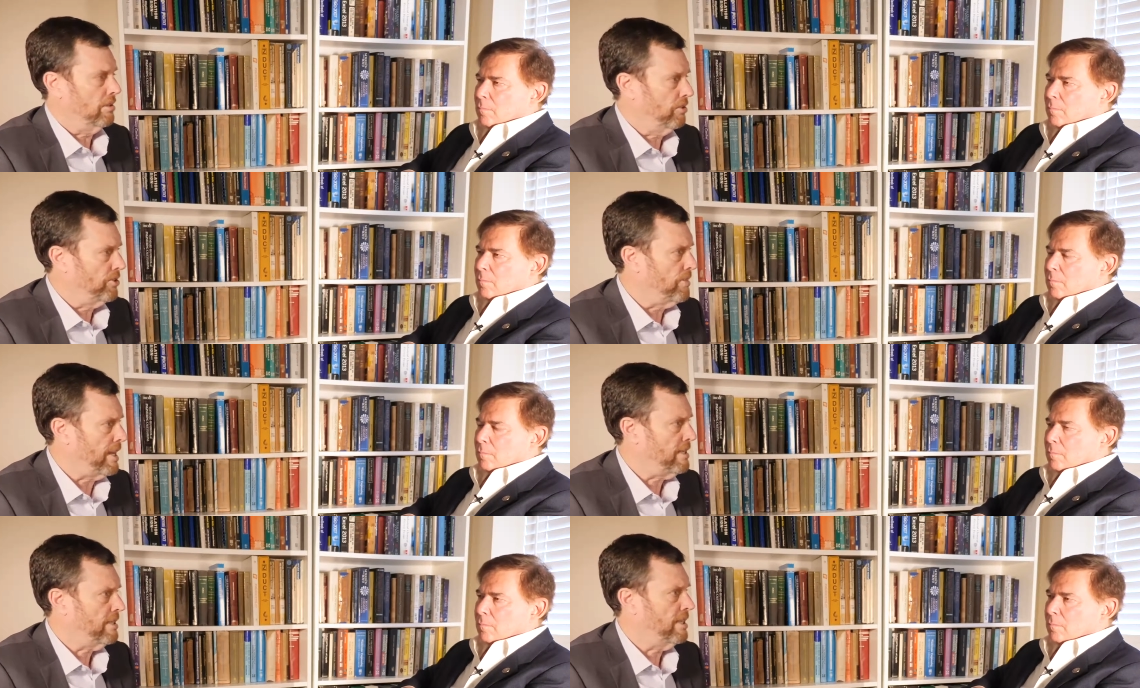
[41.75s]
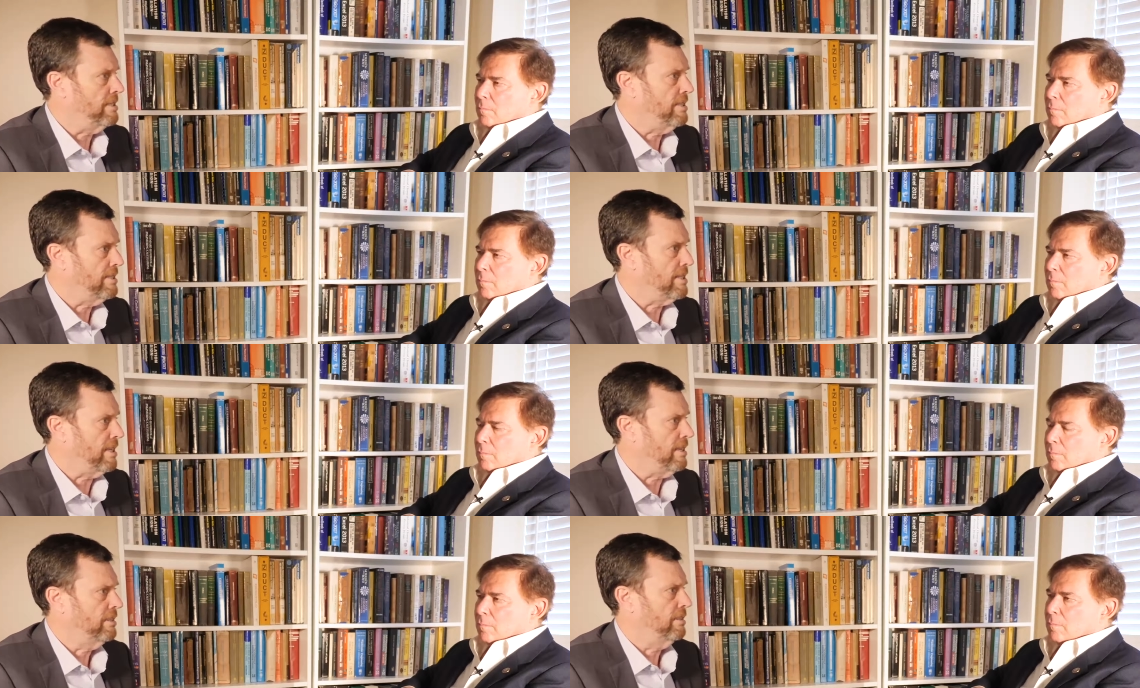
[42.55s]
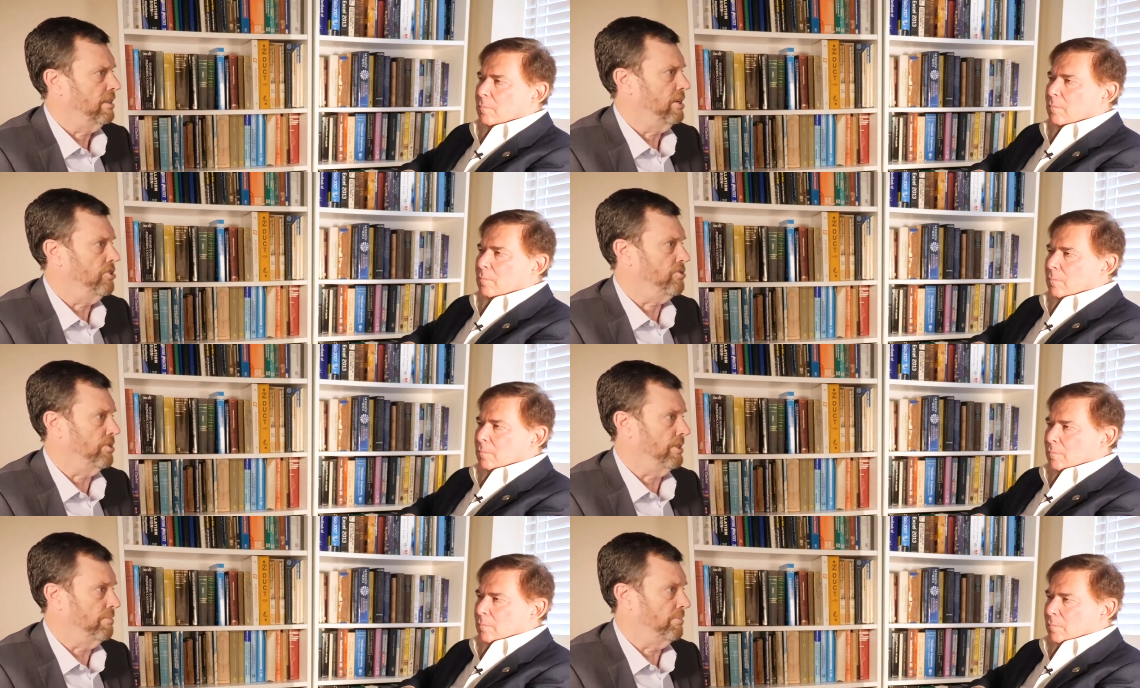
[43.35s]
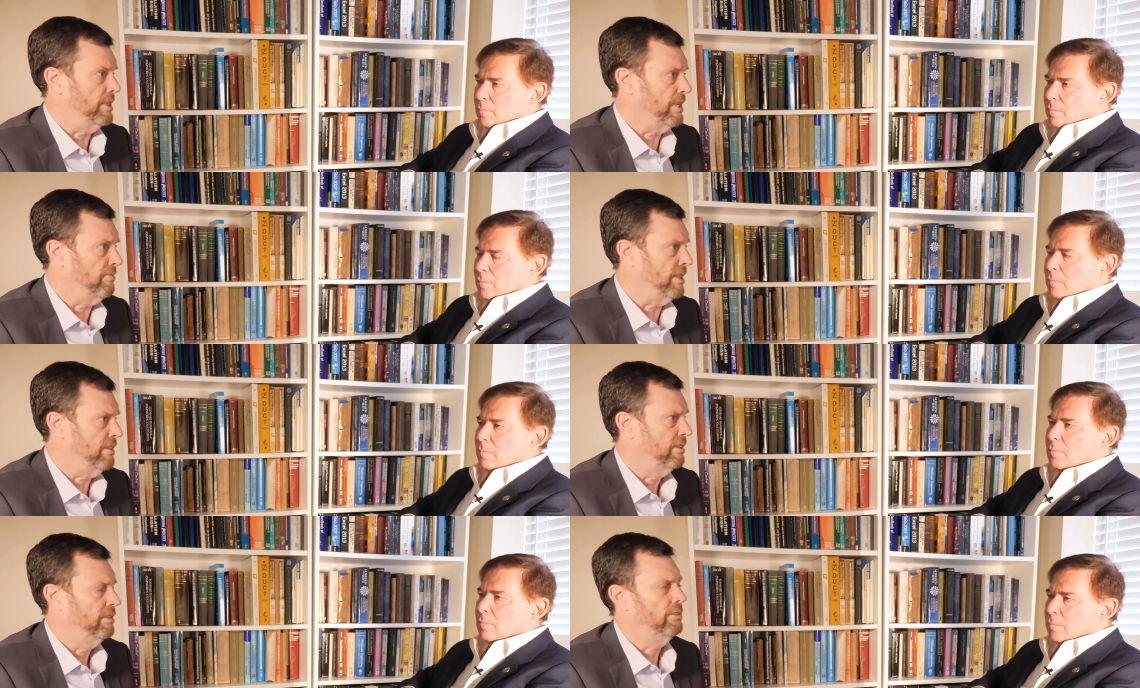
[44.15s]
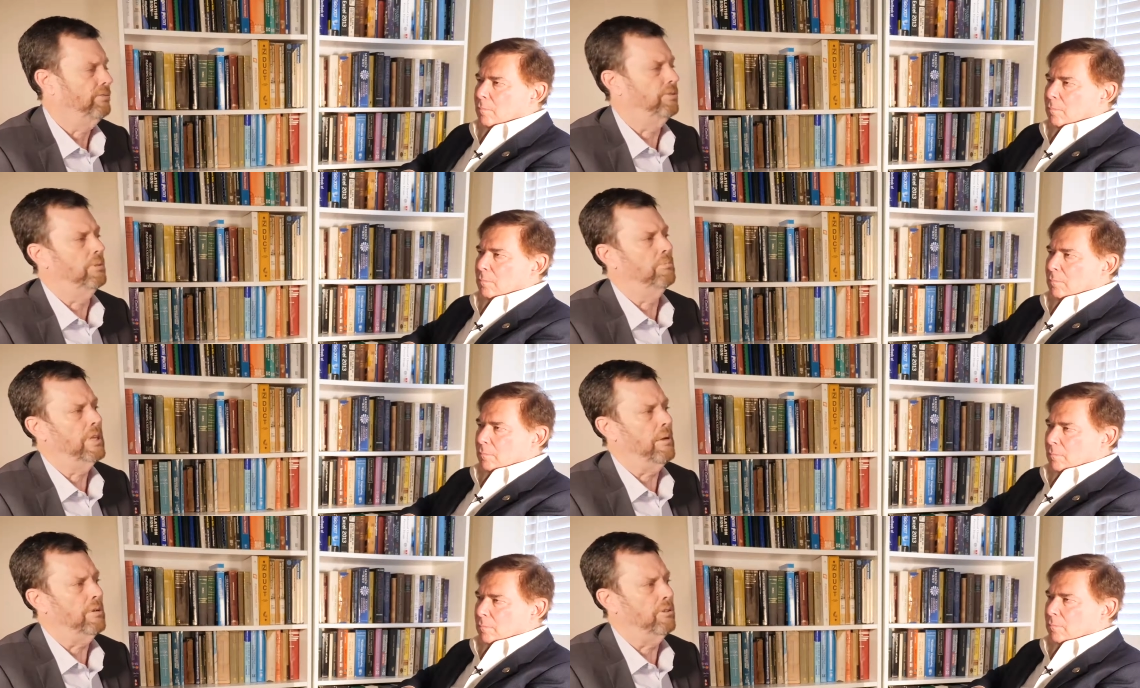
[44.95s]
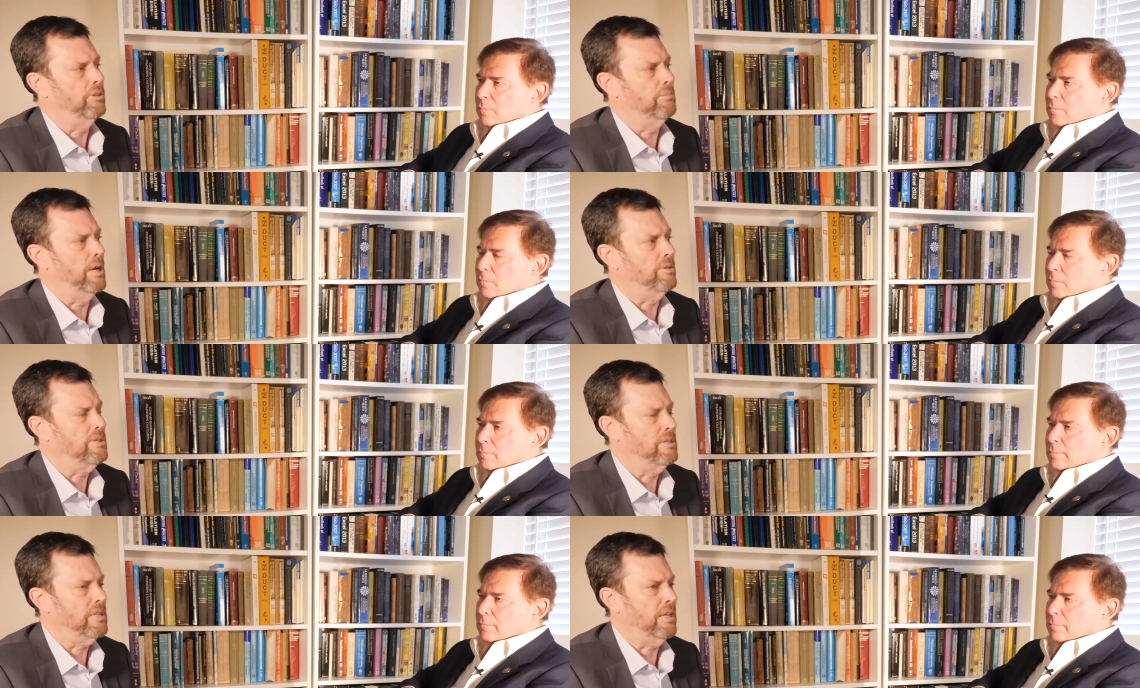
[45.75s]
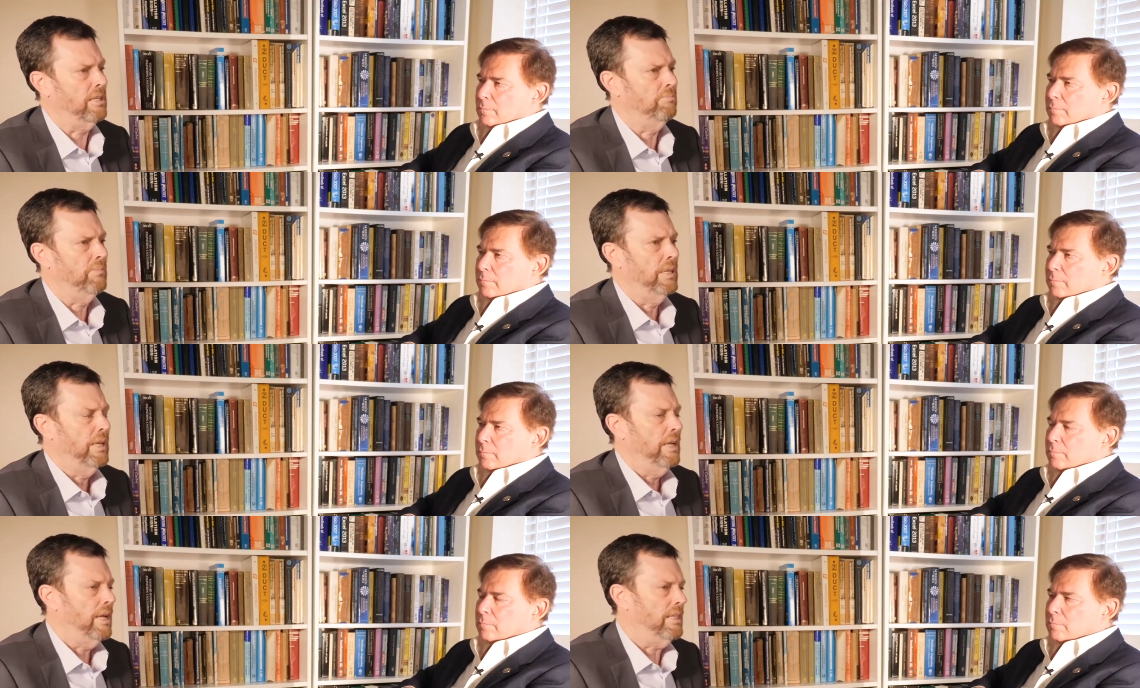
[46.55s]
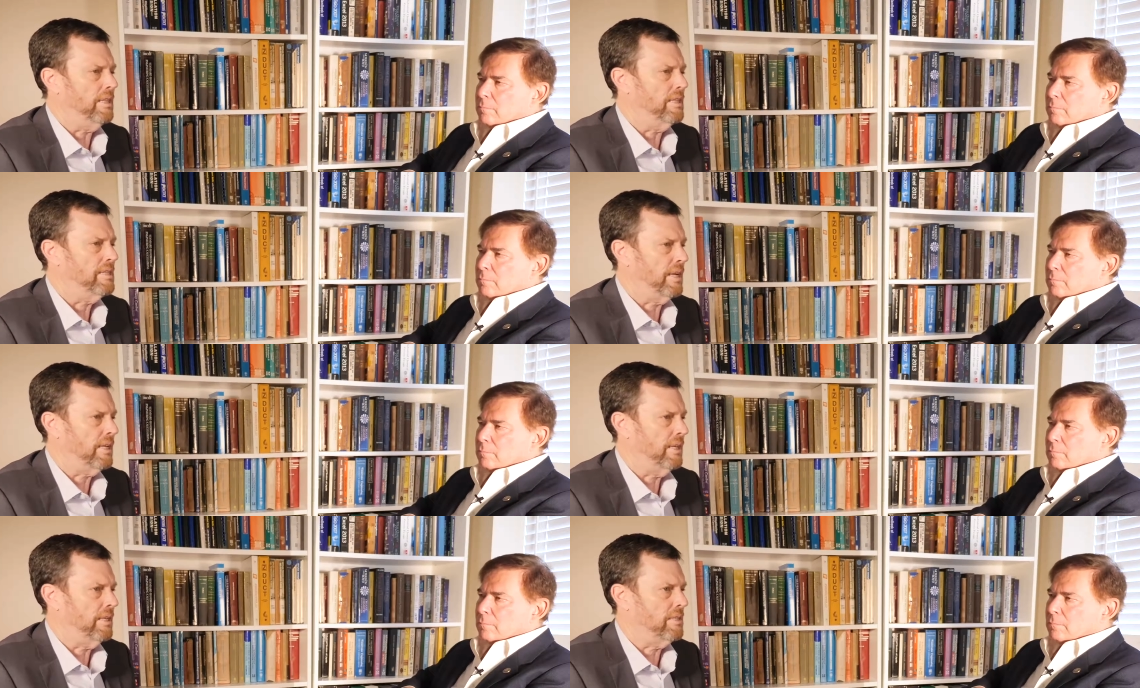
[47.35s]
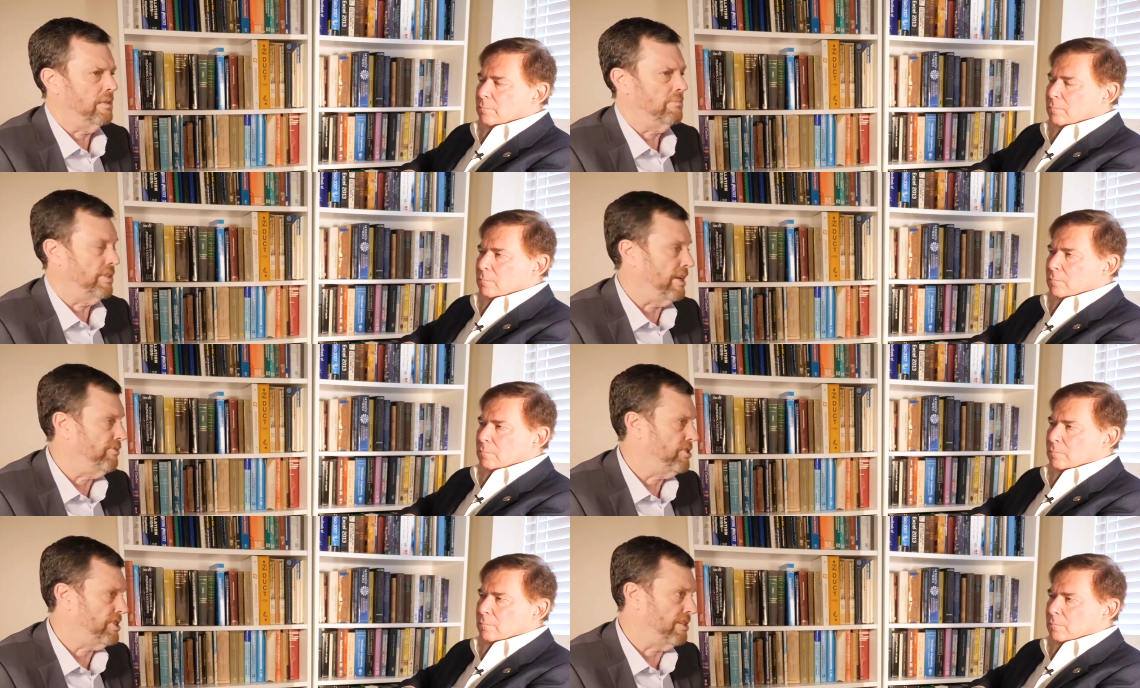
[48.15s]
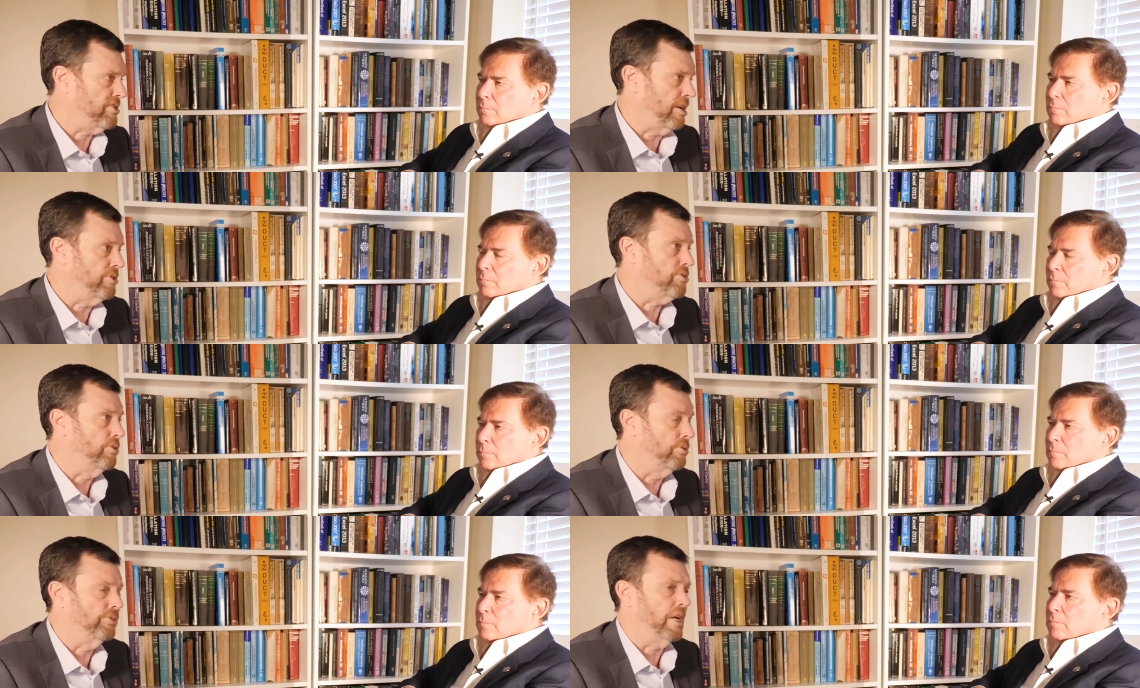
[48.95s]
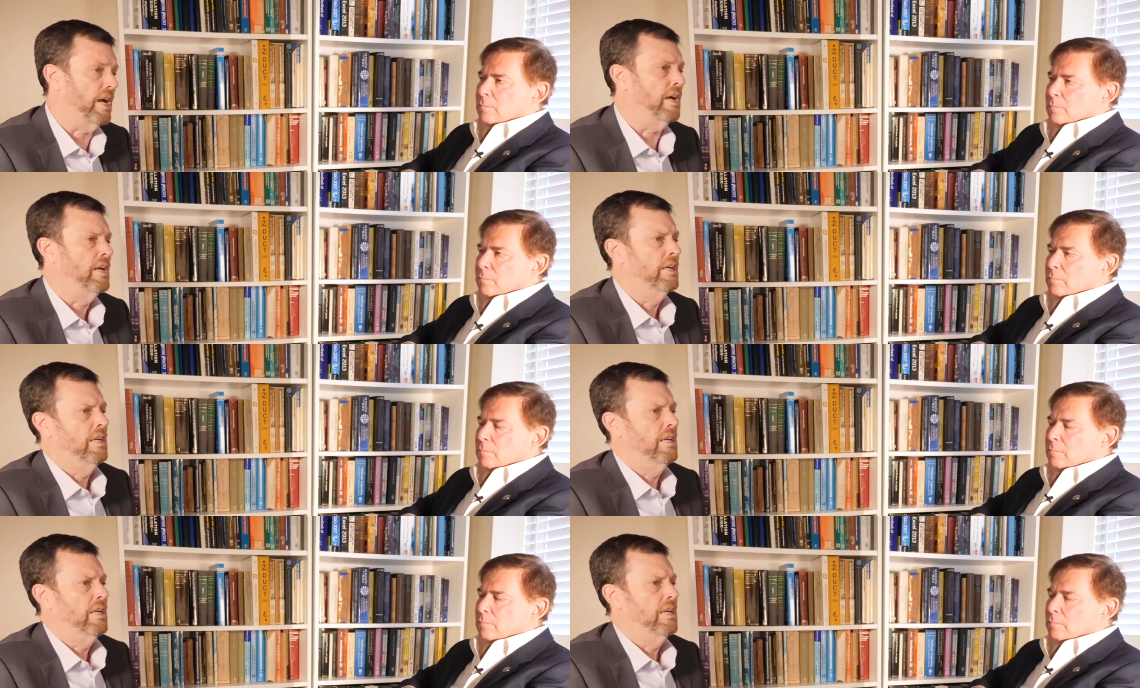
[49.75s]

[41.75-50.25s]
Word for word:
Speaker 1: glutamate and cysteine and join them together to form gamma glutamyl cysteine. And then the second enzyme, so that first enzyme is called glutamate